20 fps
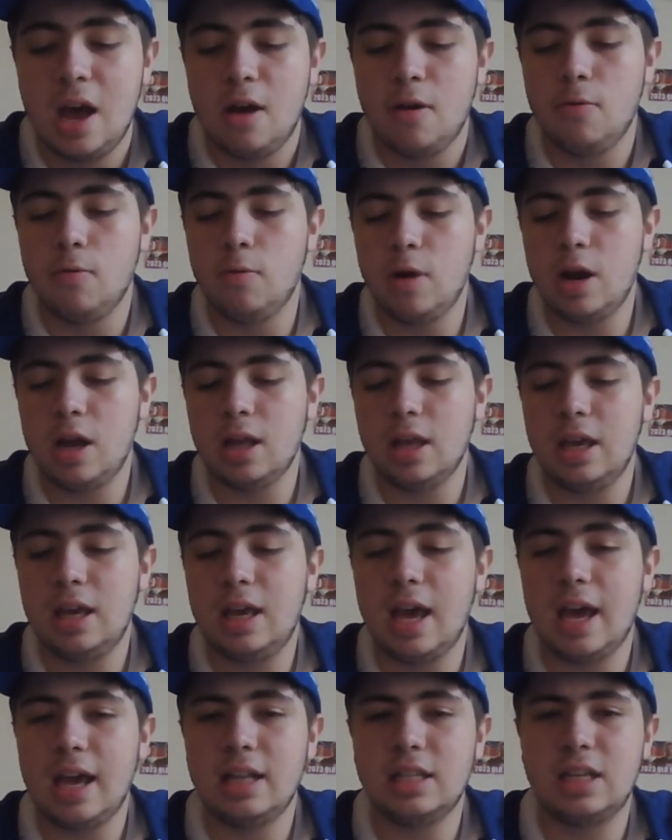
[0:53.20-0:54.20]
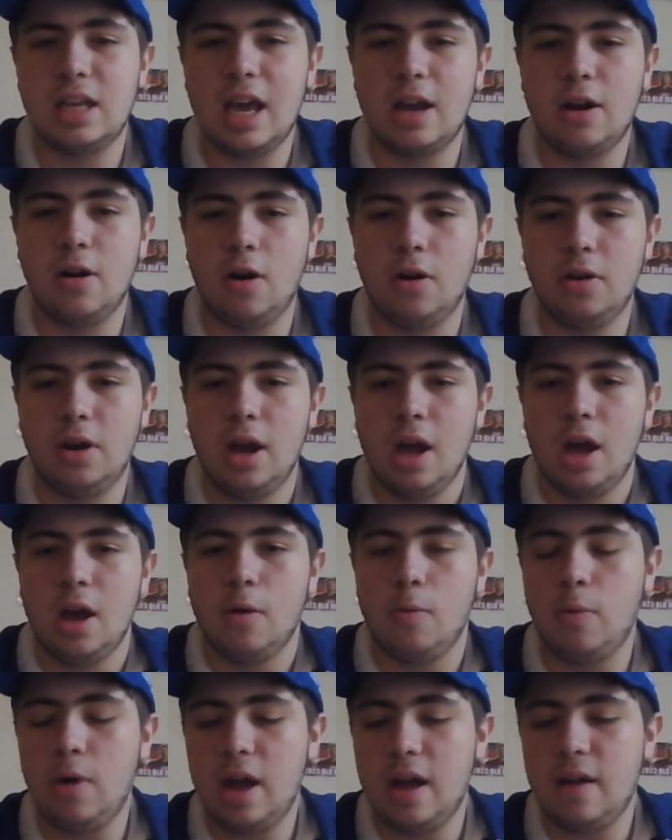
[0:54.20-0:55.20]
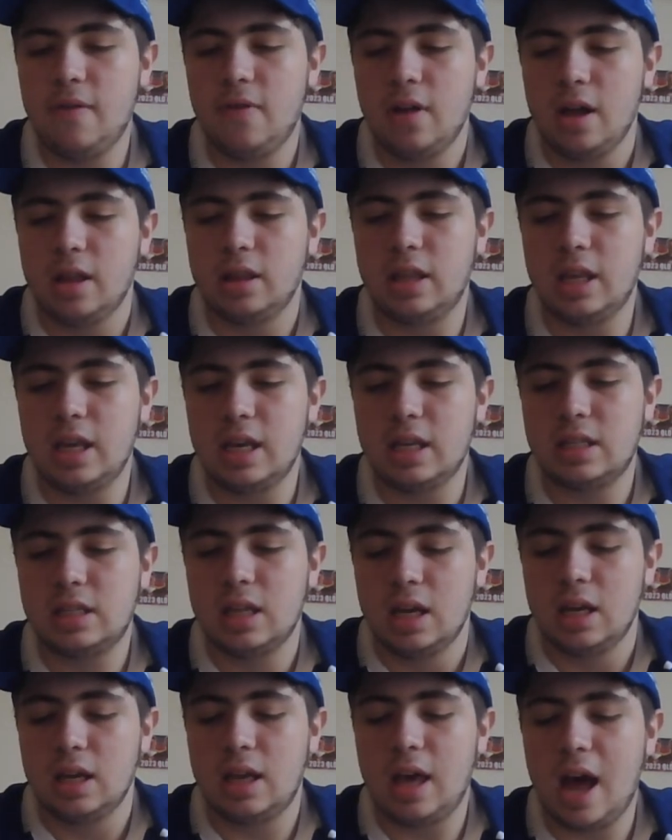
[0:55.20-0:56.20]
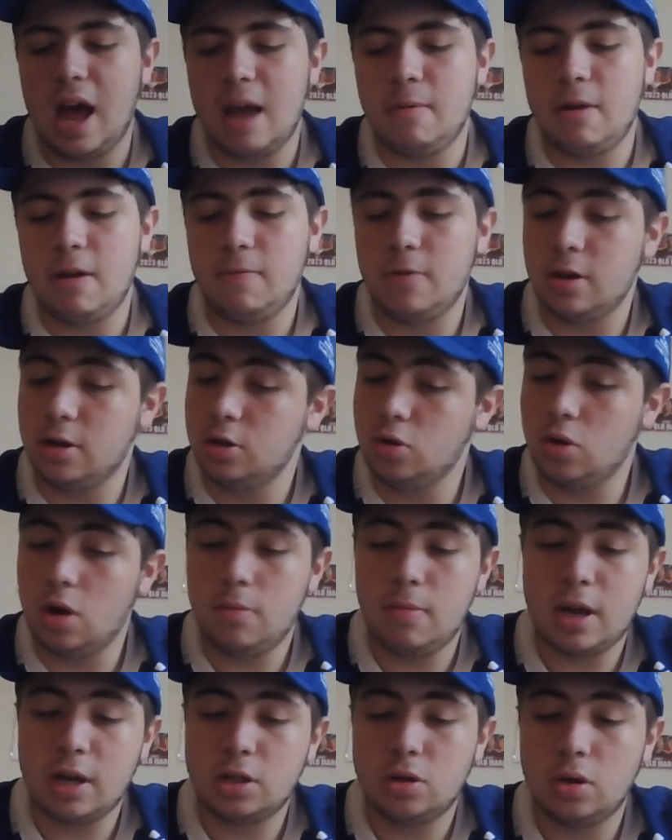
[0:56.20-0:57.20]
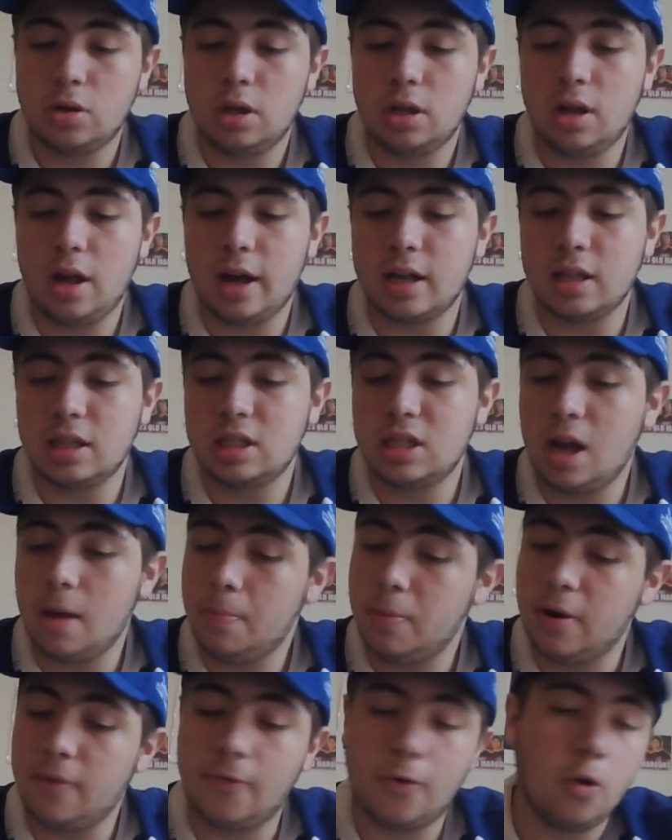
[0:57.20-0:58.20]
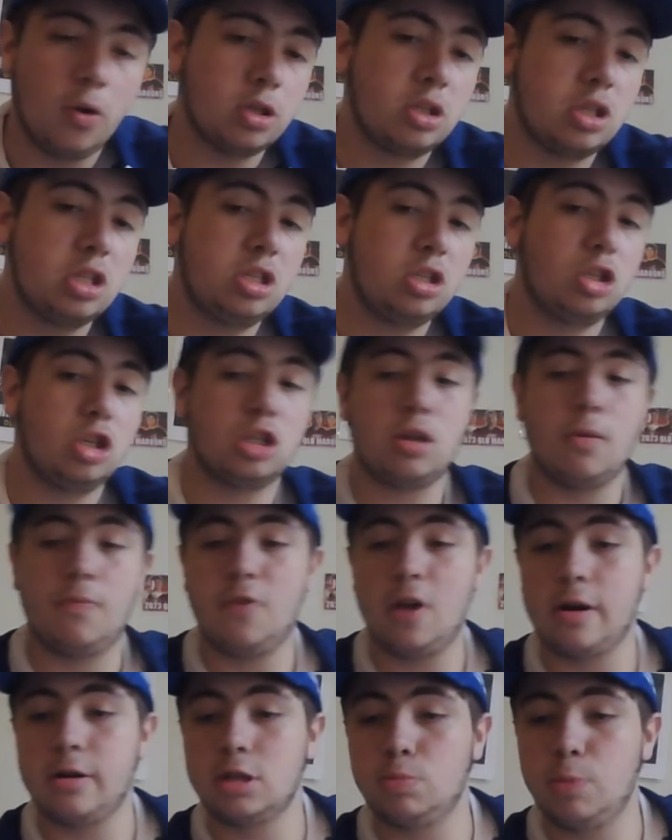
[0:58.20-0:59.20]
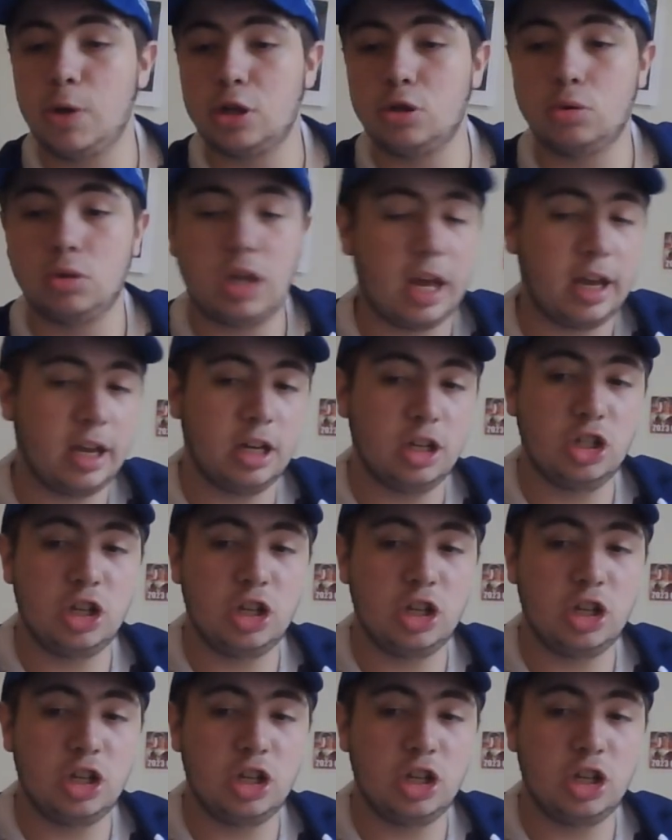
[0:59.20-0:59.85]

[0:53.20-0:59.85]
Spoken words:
Really keen to get on with this game. If you enjoy, make sure you like and sub. But of course, this is just a very special day in